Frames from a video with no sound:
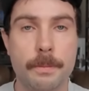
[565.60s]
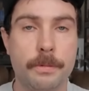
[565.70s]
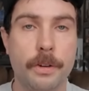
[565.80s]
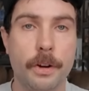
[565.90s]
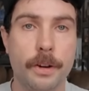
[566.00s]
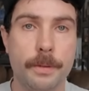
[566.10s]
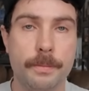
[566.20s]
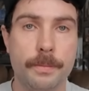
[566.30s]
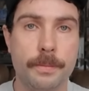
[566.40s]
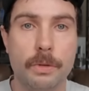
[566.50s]
them for it.
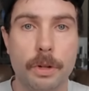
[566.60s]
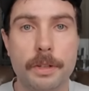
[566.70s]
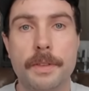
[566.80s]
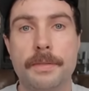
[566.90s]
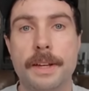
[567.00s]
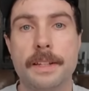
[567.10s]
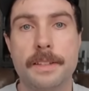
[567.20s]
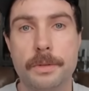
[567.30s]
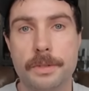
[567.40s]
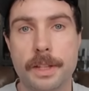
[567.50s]
One of the
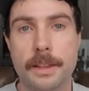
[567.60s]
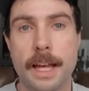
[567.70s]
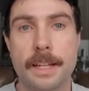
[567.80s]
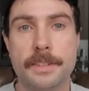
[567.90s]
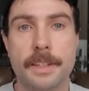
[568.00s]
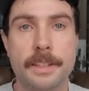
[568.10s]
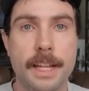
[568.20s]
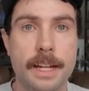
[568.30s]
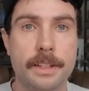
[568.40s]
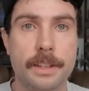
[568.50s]
things that was the last
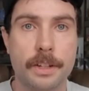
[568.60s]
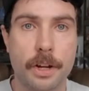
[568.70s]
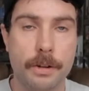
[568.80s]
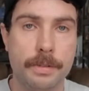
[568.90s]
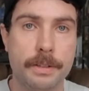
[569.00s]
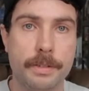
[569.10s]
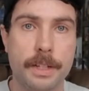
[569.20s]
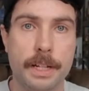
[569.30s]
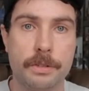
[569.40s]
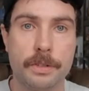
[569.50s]
nail in the coffin for
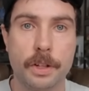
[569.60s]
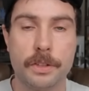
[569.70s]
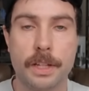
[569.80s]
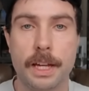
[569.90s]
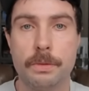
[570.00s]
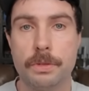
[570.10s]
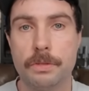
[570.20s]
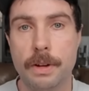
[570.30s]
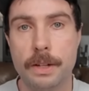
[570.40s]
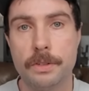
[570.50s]
nitrous oxide was
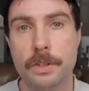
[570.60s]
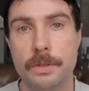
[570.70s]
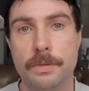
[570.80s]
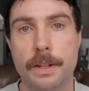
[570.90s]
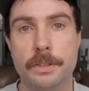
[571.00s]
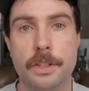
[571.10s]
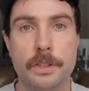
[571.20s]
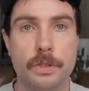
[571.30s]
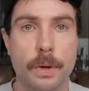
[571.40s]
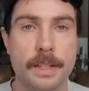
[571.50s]
around
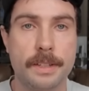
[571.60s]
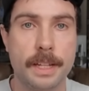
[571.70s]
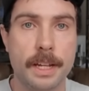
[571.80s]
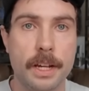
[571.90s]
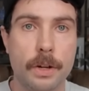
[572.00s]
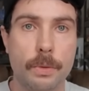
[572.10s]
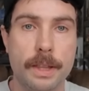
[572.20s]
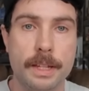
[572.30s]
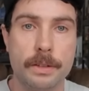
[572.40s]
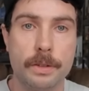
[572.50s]
2020
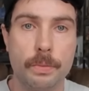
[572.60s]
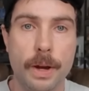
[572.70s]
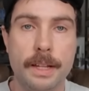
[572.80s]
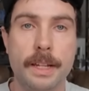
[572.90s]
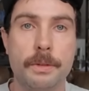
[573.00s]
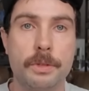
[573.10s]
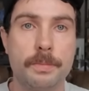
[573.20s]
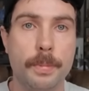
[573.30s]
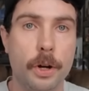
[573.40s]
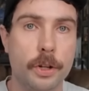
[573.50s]
when it, the way that it
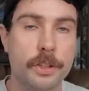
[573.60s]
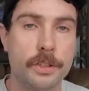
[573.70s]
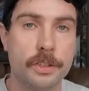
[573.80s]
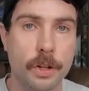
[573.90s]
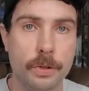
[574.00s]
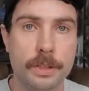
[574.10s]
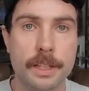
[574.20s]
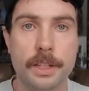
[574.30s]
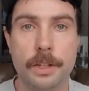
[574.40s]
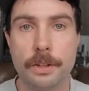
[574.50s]
was bought and sold
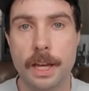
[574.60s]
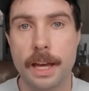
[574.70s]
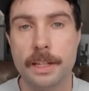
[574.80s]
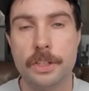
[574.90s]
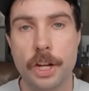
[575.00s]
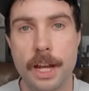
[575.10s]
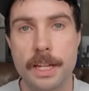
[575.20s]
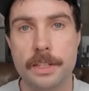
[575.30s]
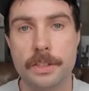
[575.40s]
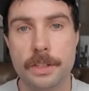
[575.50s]
in the UK
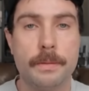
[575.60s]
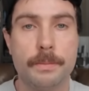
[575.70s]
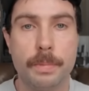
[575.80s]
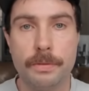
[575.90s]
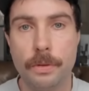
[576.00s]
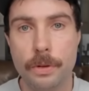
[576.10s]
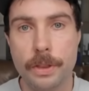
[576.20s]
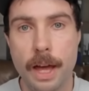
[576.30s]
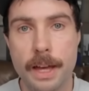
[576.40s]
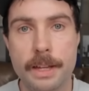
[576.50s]
changed. Before
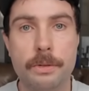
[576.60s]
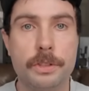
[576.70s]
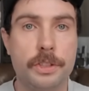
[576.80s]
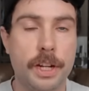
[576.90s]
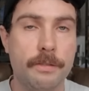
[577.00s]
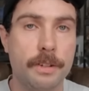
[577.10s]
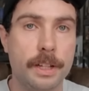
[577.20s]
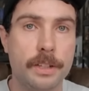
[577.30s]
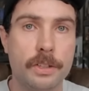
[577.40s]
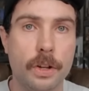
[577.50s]
that, it was
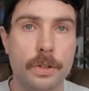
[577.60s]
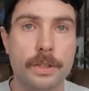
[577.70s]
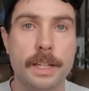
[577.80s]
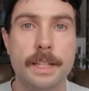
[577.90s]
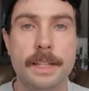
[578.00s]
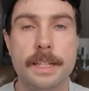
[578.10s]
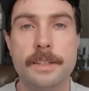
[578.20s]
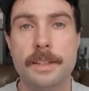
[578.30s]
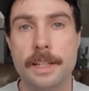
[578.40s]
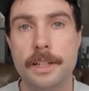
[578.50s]
generally sold in
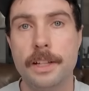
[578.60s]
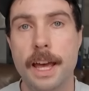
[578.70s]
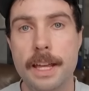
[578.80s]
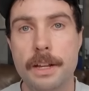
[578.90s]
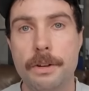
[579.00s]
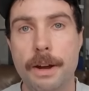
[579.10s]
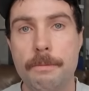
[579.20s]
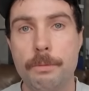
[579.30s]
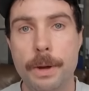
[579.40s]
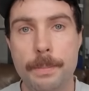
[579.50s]
these little eight
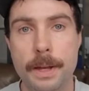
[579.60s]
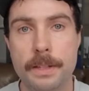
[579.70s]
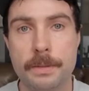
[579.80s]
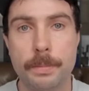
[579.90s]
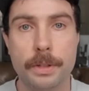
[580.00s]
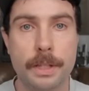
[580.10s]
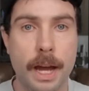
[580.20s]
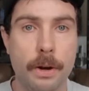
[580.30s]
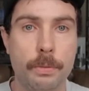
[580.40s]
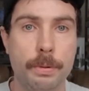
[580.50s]
gram whippets, but
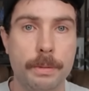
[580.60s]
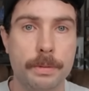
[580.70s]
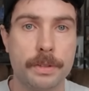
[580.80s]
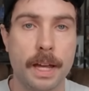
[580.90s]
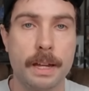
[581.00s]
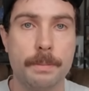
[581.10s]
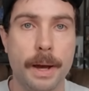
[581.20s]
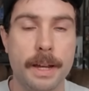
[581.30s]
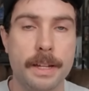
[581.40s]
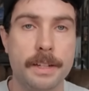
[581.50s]
now people started
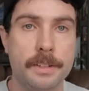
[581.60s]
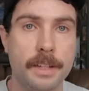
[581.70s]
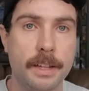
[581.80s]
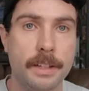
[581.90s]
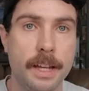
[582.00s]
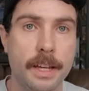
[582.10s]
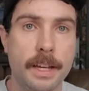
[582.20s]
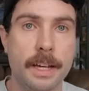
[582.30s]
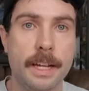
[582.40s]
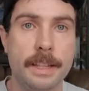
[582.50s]
buying and selling it
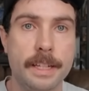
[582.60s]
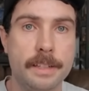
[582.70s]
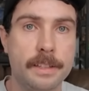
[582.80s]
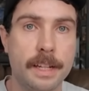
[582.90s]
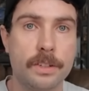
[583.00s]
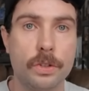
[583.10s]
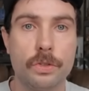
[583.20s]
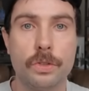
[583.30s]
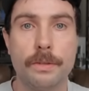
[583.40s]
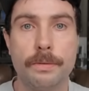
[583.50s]
in these
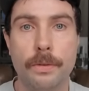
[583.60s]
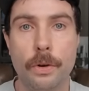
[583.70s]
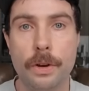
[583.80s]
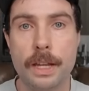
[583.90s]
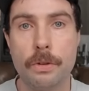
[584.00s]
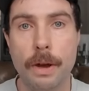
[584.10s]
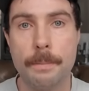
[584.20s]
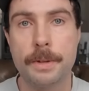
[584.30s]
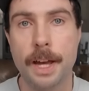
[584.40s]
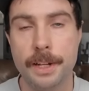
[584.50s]
640
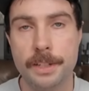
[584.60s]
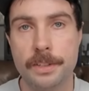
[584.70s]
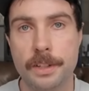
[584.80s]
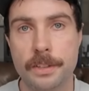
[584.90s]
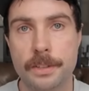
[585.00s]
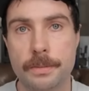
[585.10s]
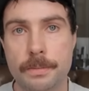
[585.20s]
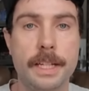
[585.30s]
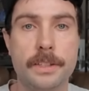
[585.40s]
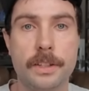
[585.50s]
gram canisters.
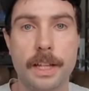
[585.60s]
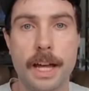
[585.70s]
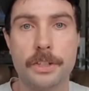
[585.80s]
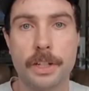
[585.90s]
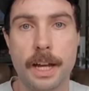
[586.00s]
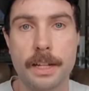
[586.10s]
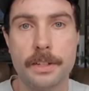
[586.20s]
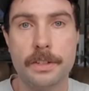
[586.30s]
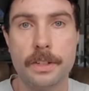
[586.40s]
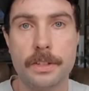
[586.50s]
These larger
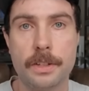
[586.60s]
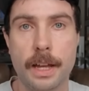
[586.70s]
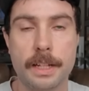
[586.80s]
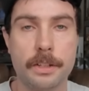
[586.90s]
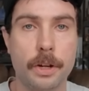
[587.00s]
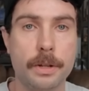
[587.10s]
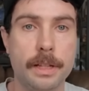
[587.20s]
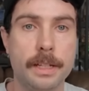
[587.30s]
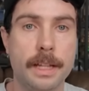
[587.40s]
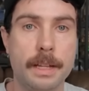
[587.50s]
canisters
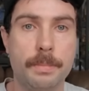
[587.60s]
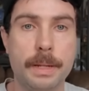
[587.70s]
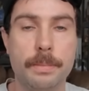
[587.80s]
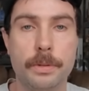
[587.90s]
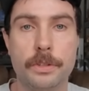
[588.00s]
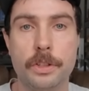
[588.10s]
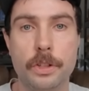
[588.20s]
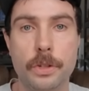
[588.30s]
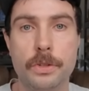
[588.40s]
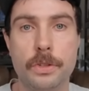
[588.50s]
anecdotally led people to
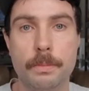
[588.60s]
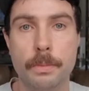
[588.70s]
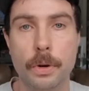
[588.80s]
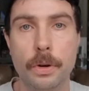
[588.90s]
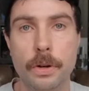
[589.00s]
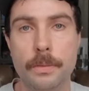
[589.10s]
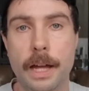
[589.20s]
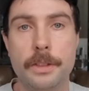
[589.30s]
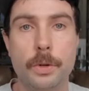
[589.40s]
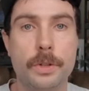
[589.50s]
use more,
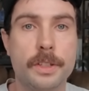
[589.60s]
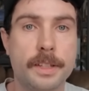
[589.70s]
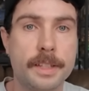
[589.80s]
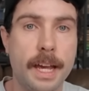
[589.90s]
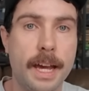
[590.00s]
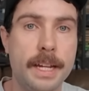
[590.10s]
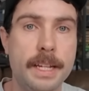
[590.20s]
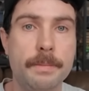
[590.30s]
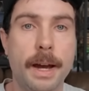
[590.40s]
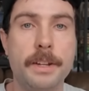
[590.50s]
and there was a
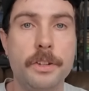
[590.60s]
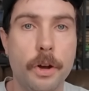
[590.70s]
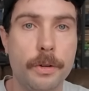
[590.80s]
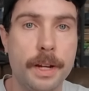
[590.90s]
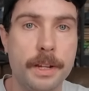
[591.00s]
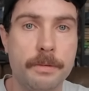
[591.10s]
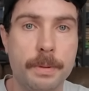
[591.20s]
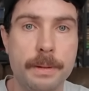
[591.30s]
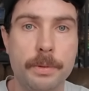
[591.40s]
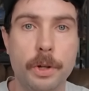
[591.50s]
tiny minority of
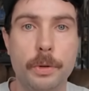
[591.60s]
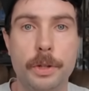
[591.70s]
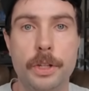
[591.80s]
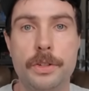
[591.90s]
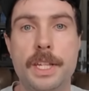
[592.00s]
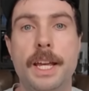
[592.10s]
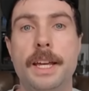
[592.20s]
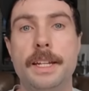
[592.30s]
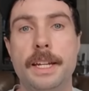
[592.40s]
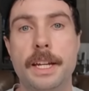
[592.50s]
people who were using
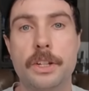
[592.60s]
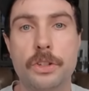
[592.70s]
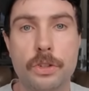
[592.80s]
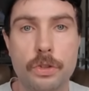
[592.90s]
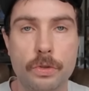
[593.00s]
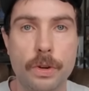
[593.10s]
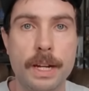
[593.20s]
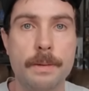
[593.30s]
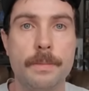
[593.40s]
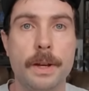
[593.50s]
it in an
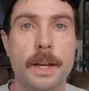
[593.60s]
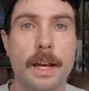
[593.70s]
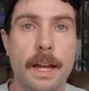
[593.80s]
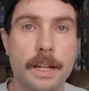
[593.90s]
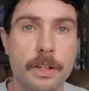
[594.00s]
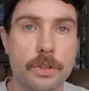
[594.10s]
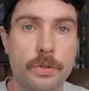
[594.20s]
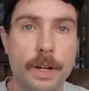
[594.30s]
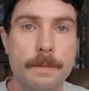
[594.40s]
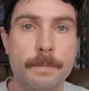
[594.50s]
extreme an
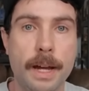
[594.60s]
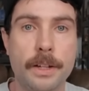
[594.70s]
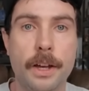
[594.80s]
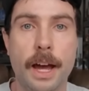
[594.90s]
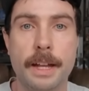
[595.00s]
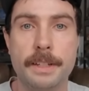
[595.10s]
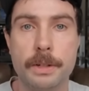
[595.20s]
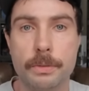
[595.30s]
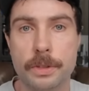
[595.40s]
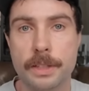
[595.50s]
extreme manner and
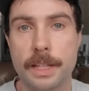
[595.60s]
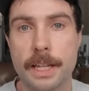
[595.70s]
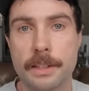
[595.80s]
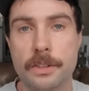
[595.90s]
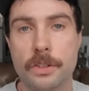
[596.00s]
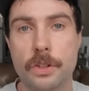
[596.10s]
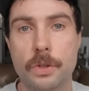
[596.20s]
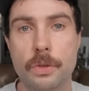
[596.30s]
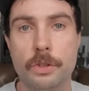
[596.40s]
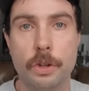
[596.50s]
it was linked
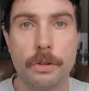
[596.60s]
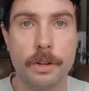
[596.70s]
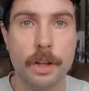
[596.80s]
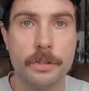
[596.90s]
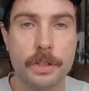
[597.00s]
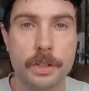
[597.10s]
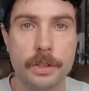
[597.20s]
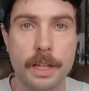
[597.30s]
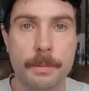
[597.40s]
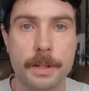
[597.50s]
to
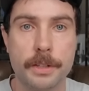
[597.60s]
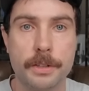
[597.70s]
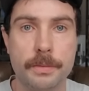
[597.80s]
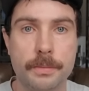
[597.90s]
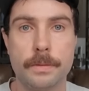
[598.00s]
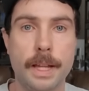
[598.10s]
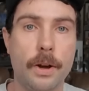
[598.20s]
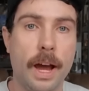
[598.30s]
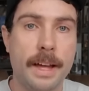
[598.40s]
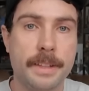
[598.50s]
neurological damage.
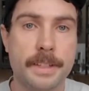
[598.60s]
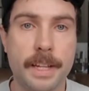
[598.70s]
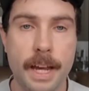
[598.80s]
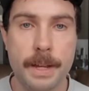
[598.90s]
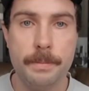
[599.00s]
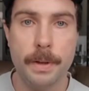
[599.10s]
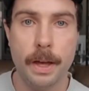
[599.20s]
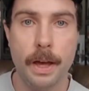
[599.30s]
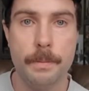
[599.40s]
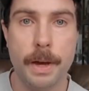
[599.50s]
Now, at the time,
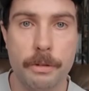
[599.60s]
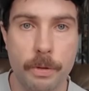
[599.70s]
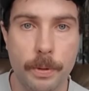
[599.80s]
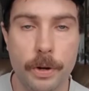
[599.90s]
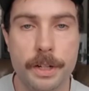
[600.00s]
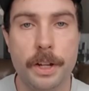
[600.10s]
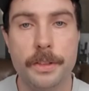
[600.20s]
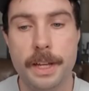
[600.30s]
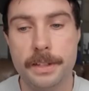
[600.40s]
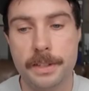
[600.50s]
um, I reported on
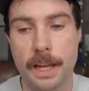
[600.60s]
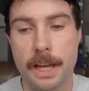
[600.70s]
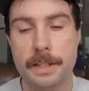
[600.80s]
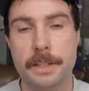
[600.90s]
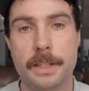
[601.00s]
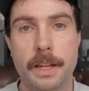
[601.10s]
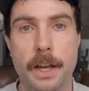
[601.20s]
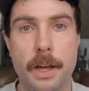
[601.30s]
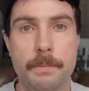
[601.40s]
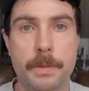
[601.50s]
this, and
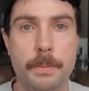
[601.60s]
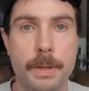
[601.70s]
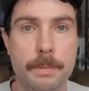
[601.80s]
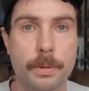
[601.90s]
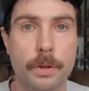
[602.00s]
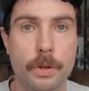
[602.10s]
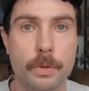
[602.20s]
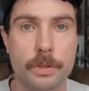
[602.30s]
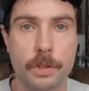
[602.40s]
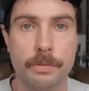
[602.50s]
um, the people who
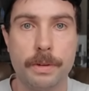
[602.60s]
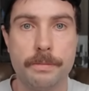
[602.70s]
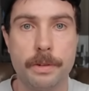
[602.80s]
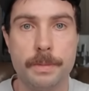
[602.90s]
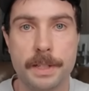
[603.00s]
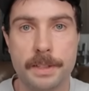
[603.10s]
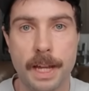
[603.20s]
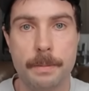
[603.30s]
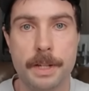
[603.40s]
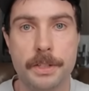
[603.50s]
were suffering from this
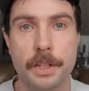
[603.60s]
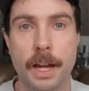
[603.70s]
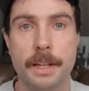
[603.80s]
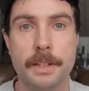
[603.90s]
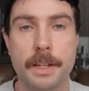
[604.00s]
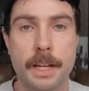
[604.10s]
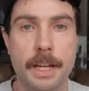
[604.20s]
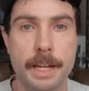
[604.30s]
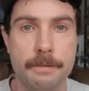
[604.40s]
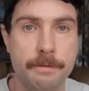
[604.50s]
damage and
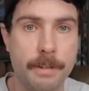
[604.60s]
in